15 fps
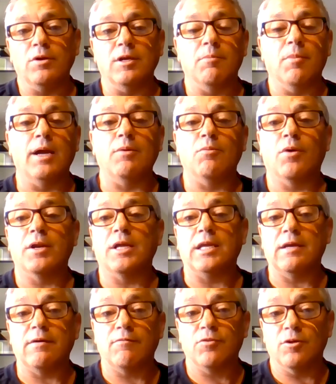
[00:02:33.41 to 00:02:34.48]
you might want to
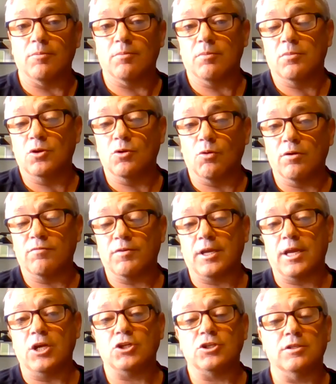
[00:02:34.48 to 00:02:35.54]
give them
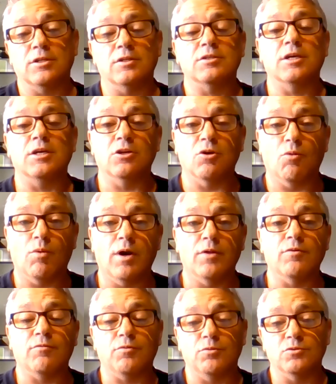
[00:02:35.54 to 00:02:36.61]
notification that say, you know what,
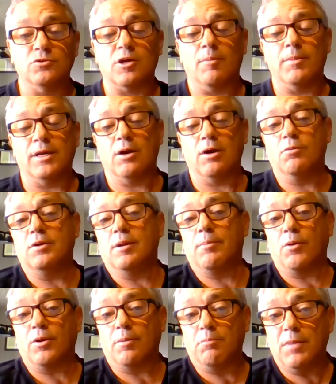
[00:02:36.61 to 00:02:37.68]
the food's coming out in
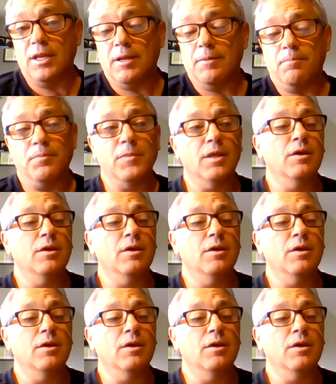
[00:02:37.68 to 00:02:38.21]
about a minute.